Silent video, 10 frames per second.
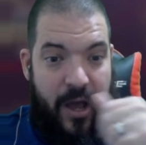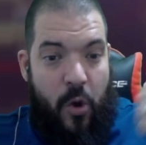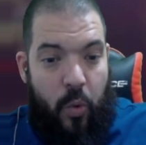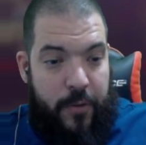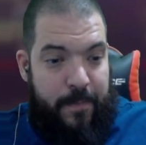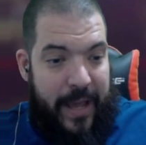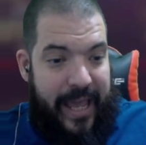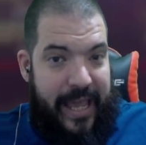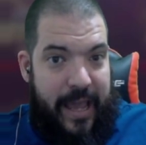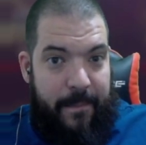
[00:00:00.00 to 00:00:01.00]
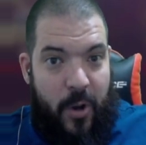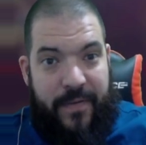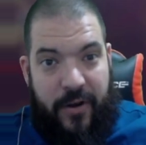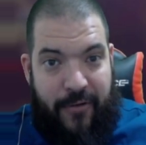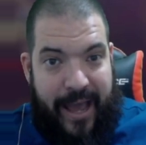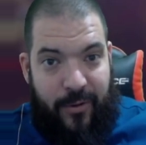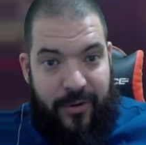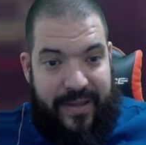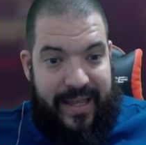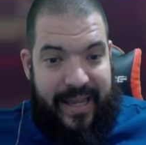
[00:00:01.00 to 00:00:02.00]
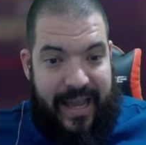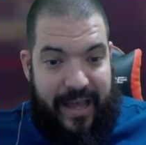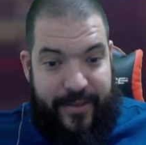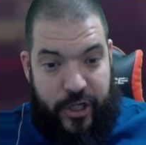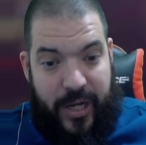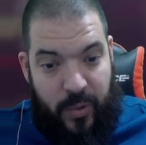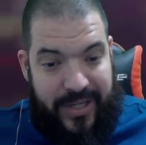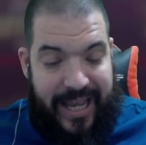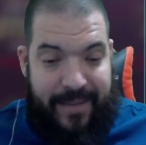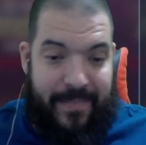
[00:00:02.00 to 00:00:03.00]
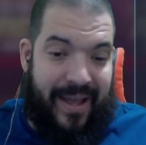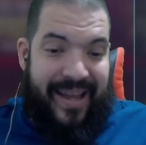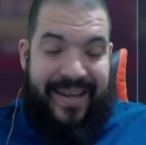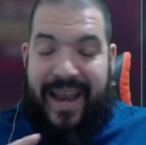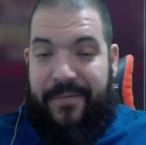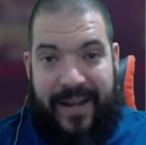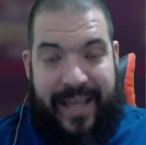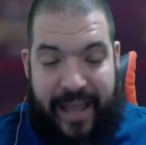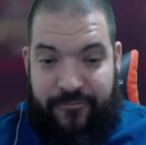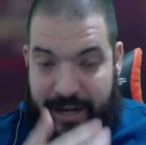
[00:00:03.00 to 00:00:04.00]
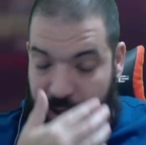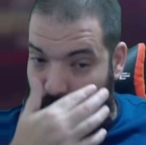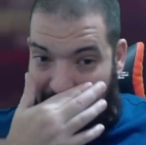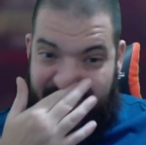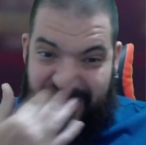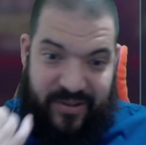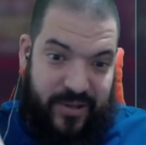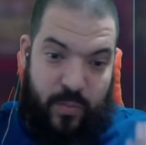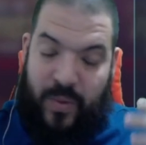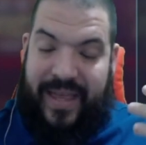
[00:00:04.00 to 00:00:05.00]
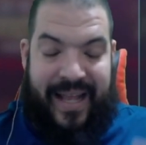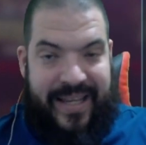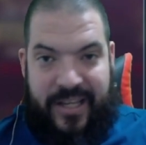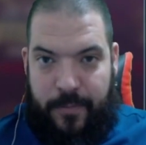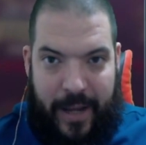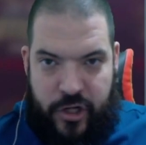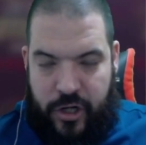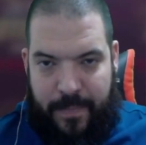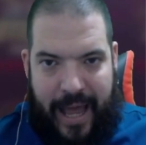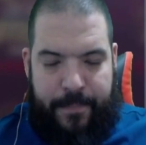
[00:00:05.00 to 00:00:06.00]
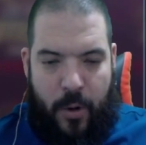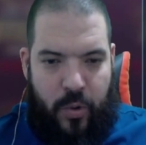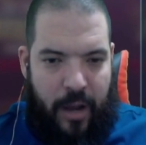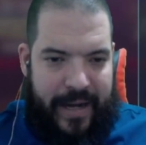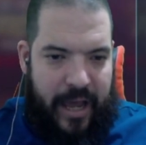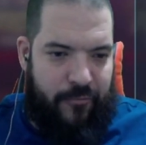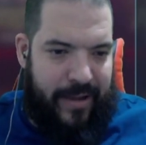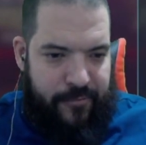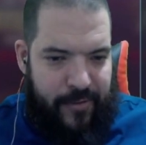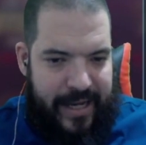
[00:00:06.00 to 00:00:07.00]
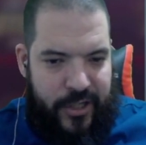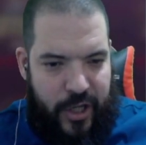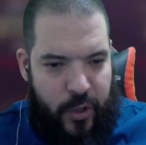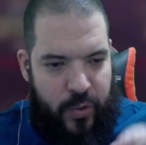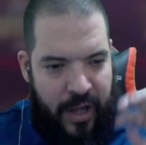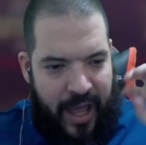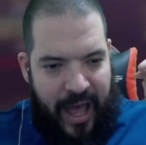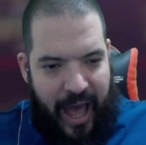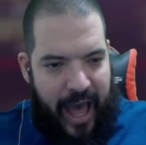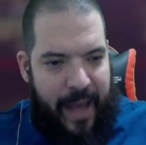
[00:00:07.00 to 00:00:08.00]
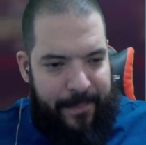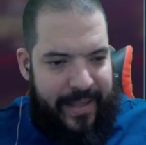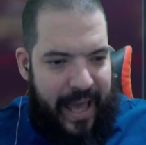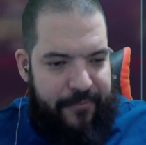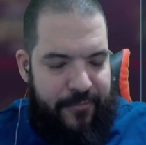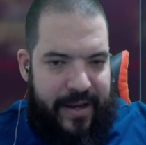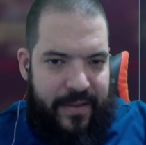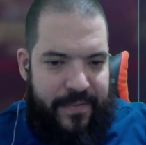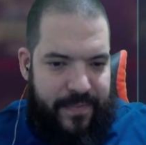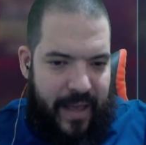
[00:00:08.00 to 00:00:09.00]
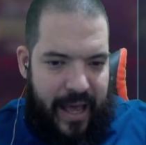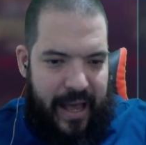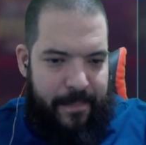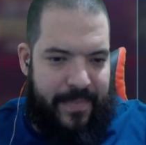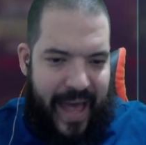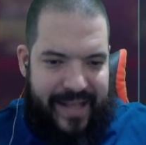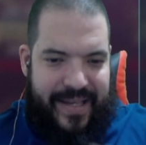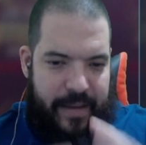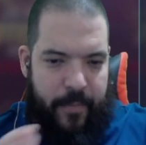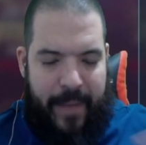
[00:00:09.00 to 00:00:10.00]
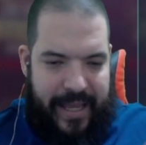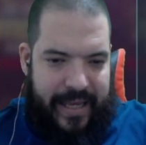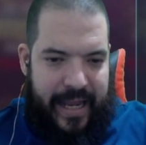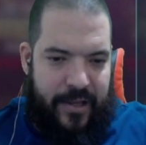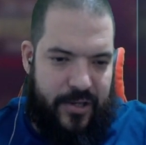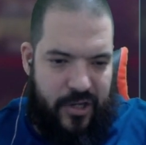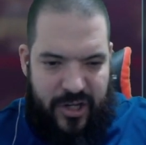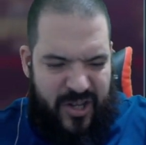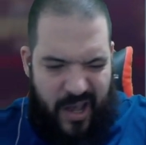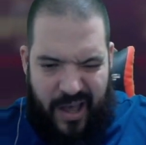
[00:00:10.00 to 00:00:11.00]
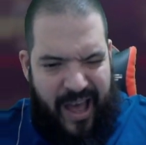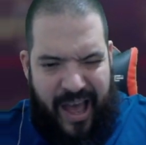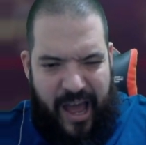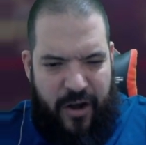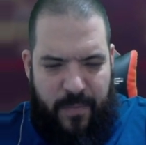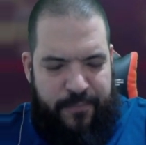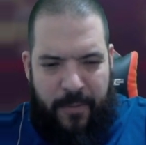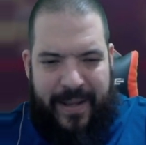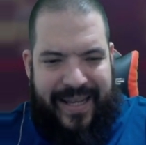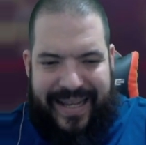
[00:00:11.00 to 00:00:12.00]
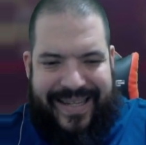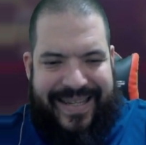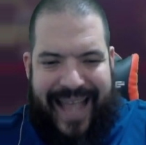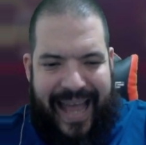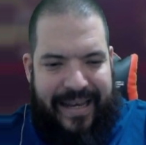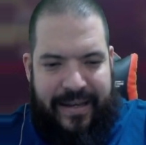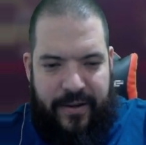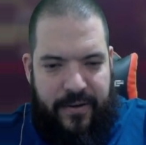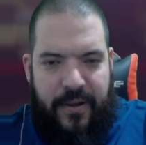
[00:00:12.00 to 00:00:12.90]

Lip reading: would be moving around the Shield team, definitely getting rid of Quake, because with the anticipation of Black Bolt coming out really soon, getting rid of that team, making it into just probably a standard